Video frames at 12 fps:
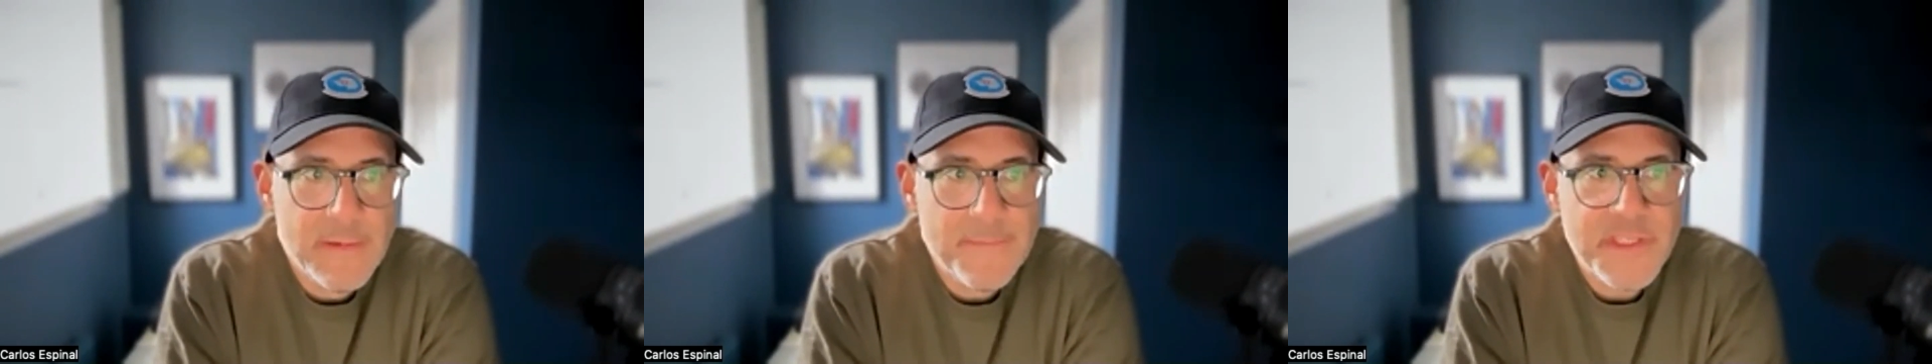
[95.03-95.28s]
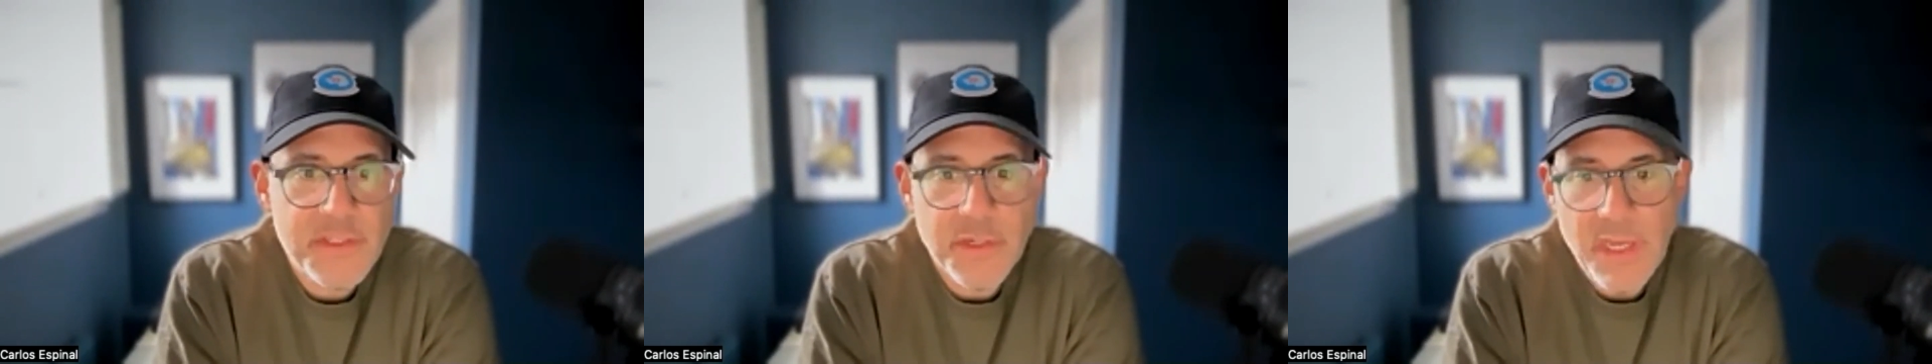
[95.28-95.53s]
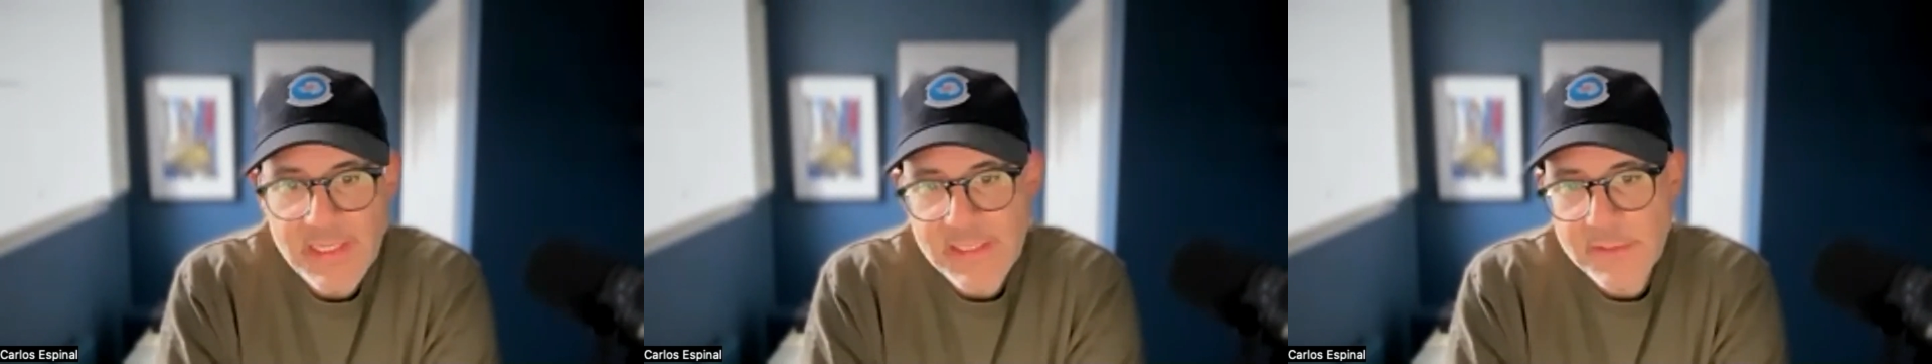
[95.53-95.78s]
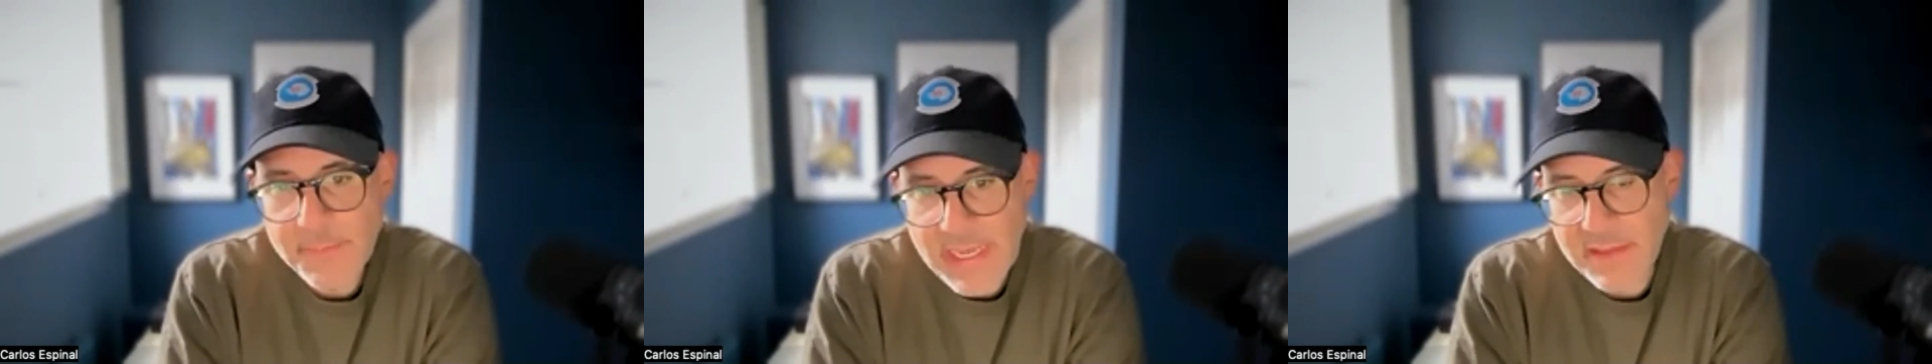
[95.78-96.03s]
is going to
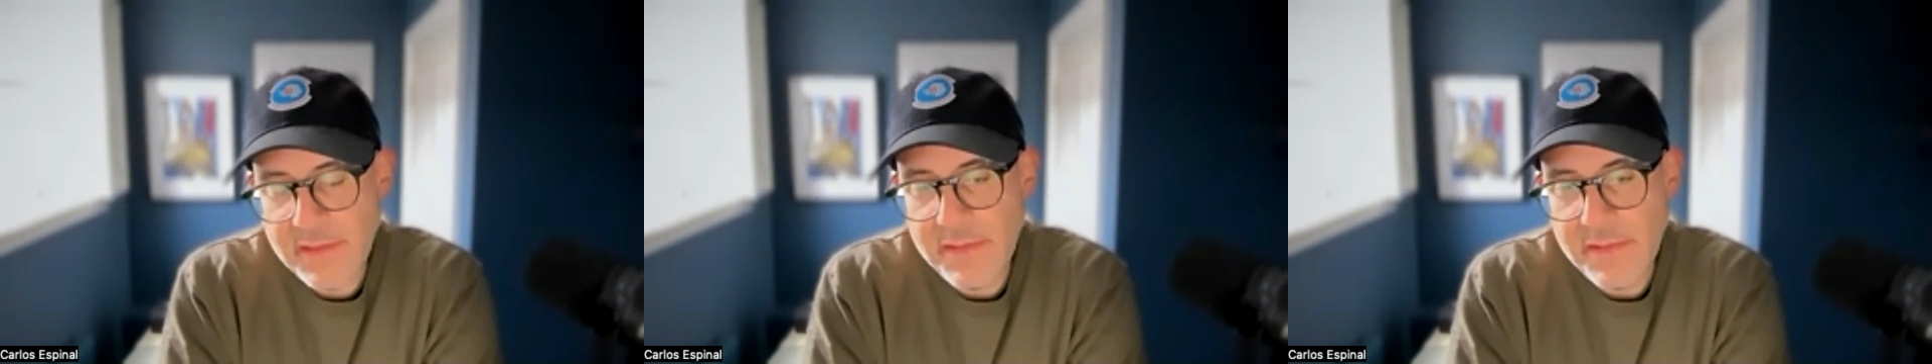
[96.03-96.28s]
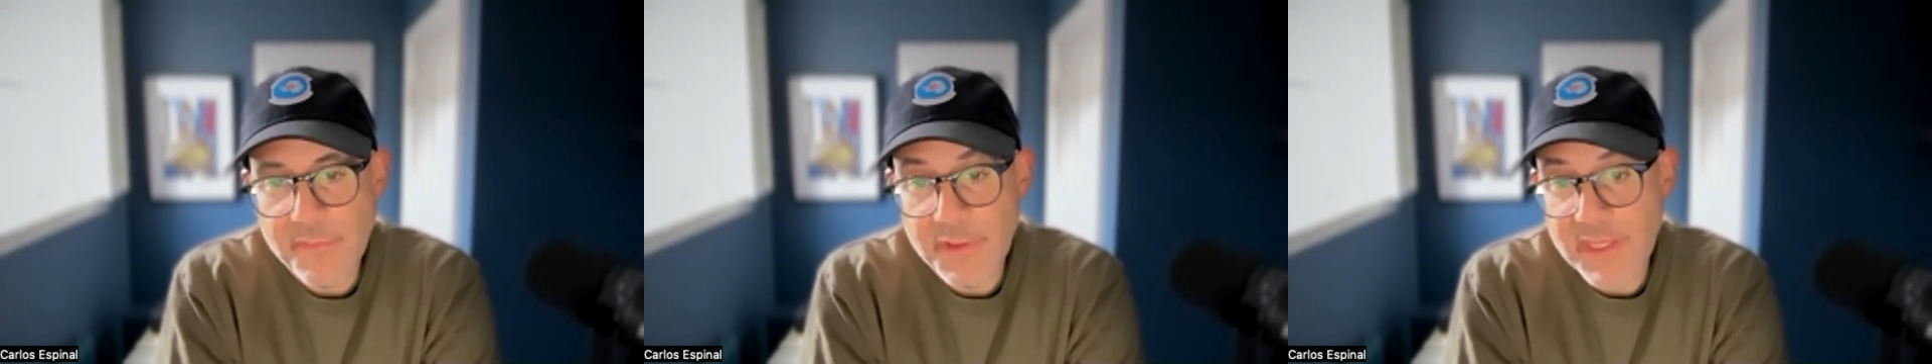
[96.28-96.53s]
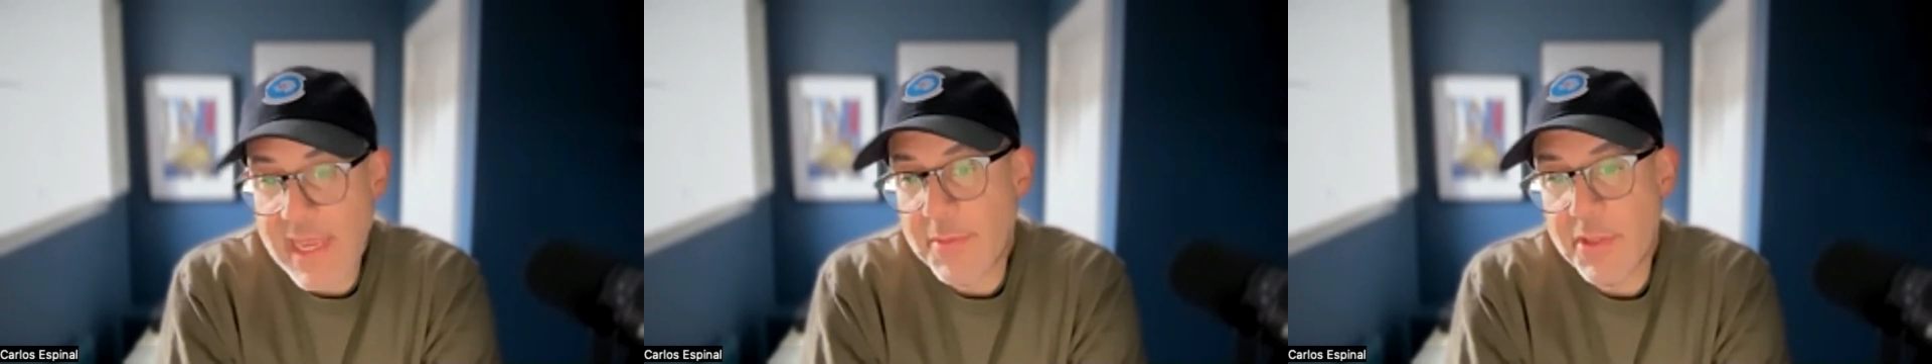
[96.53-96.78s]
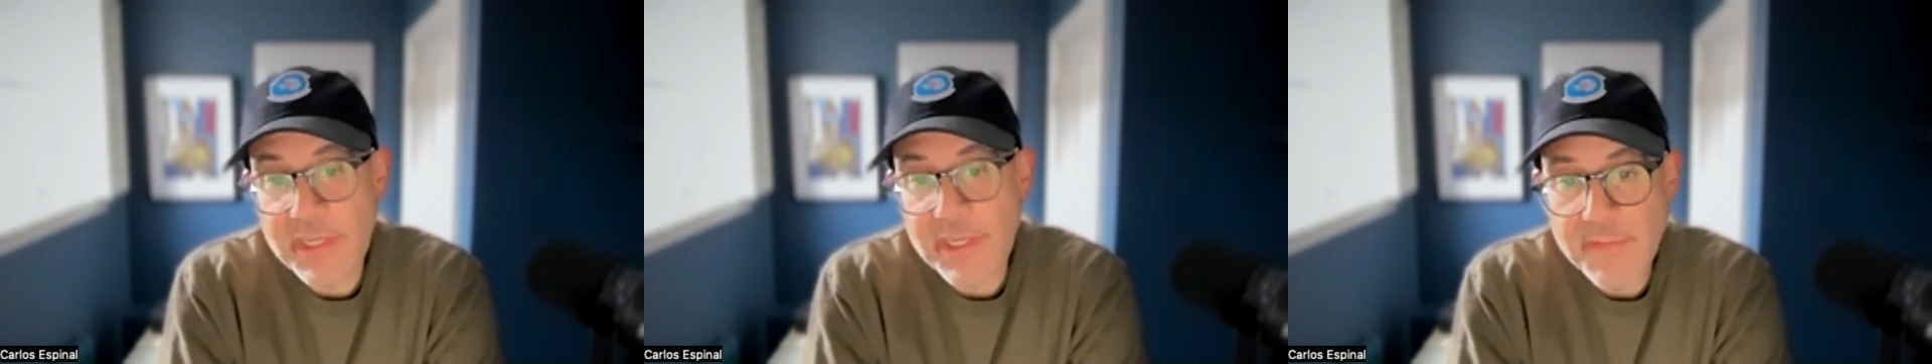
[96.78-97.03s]
expect for the
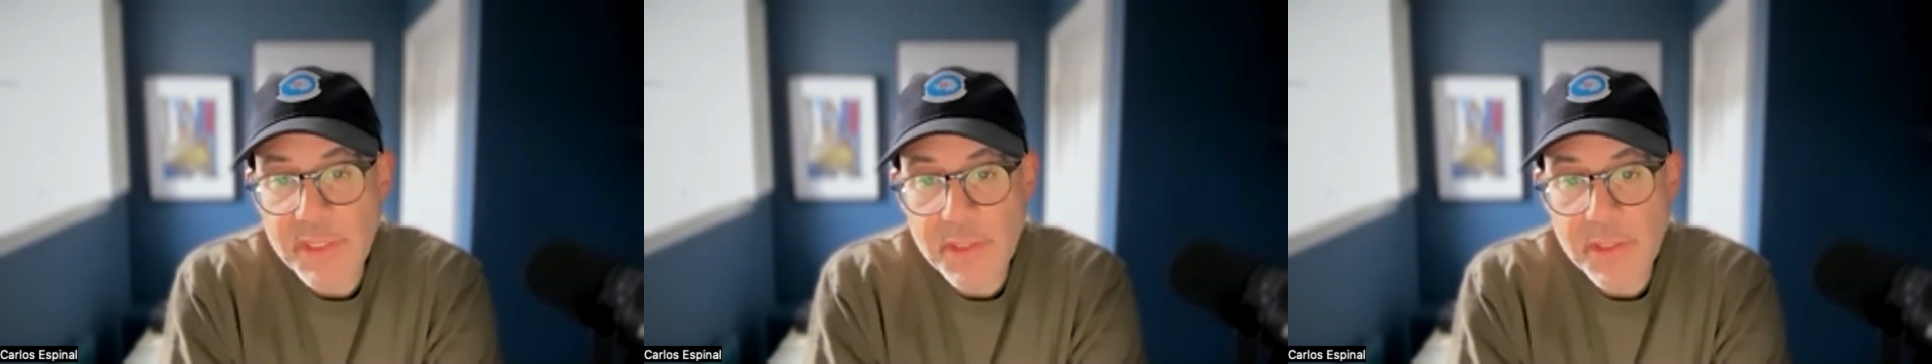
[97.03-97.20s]
capital they're giving